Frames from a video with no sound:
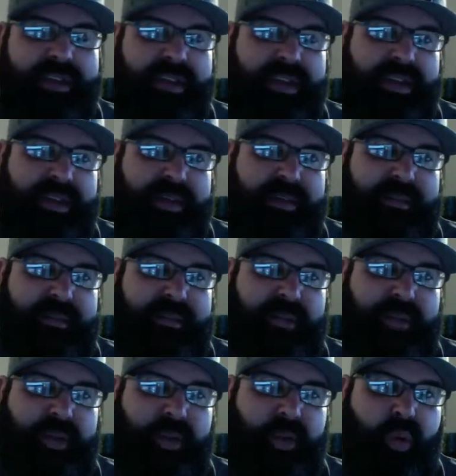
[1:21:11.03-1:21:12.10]

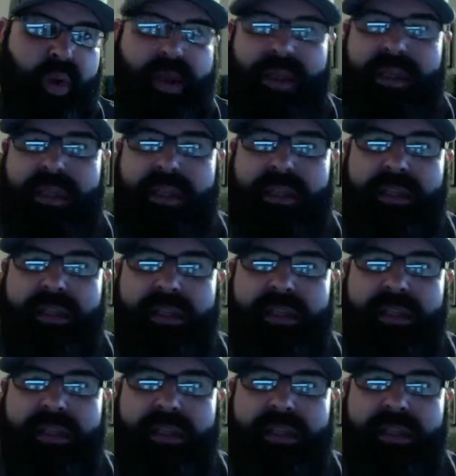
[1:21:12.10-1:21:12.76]
Rogue One,